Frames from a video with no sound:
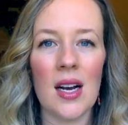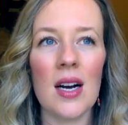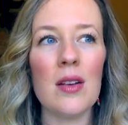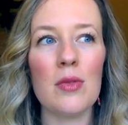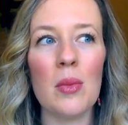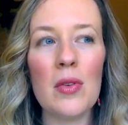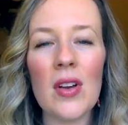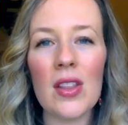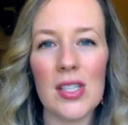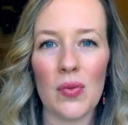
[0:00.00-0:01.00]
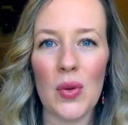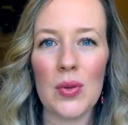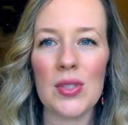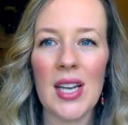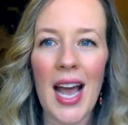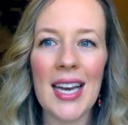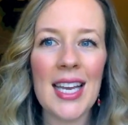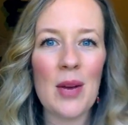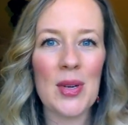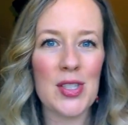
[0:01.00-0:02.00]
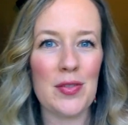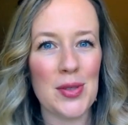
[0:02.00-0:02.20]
of removing all these foods and adding in a bunch of